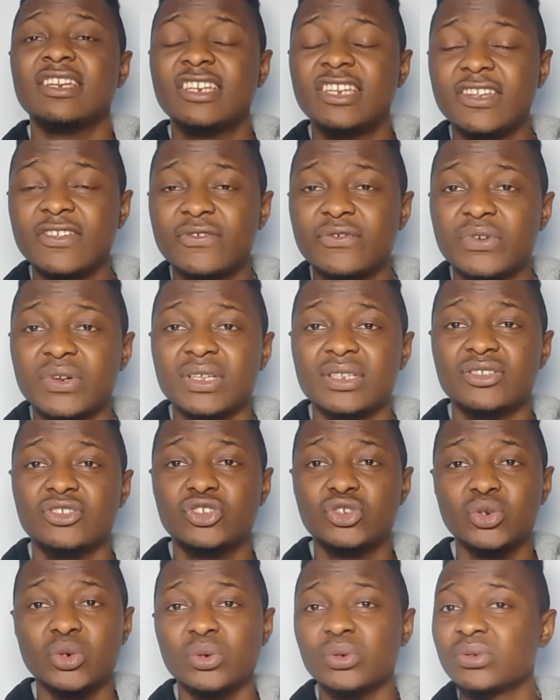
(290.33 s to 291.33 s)
different
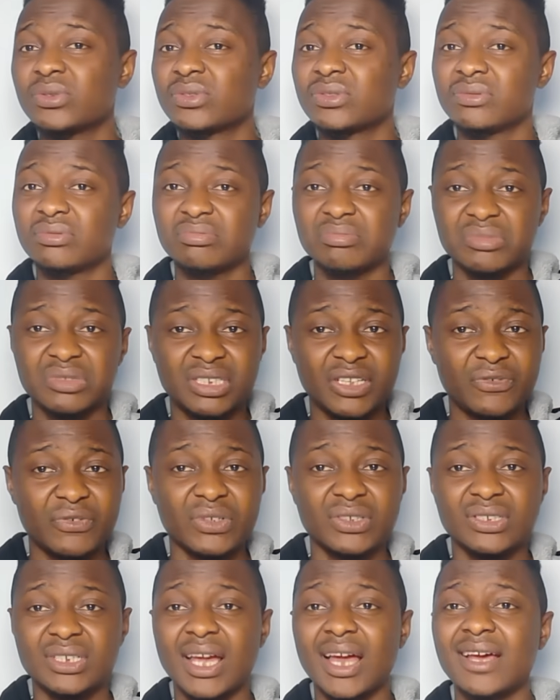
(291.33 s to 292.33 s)
shows,
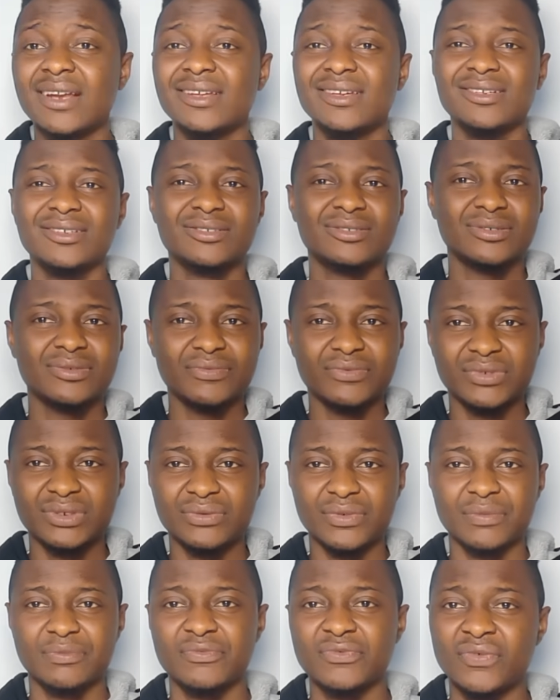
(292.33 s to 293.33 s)
different channels,
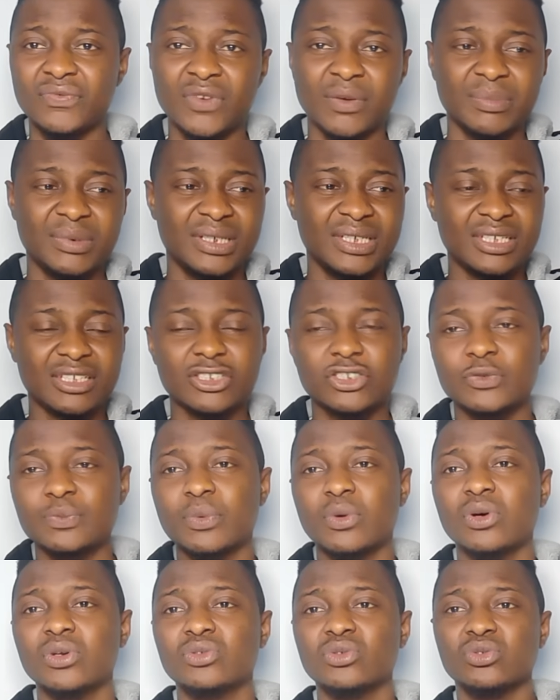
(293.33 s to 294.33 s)
from DS
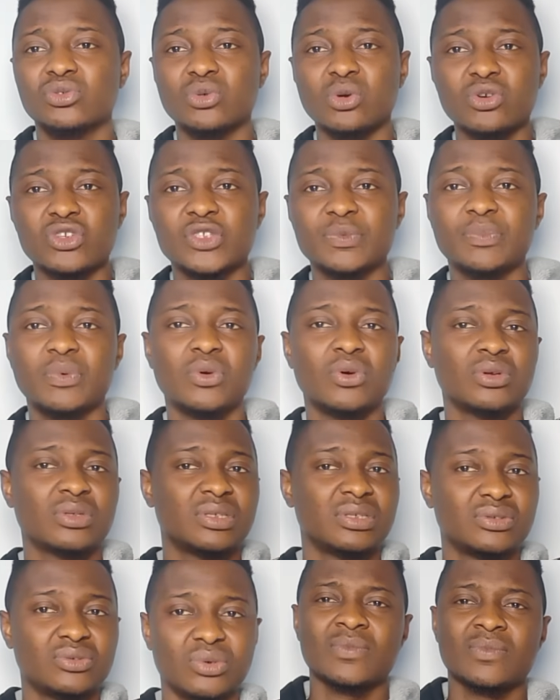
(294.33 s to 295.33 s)
Sport to Talk Sport.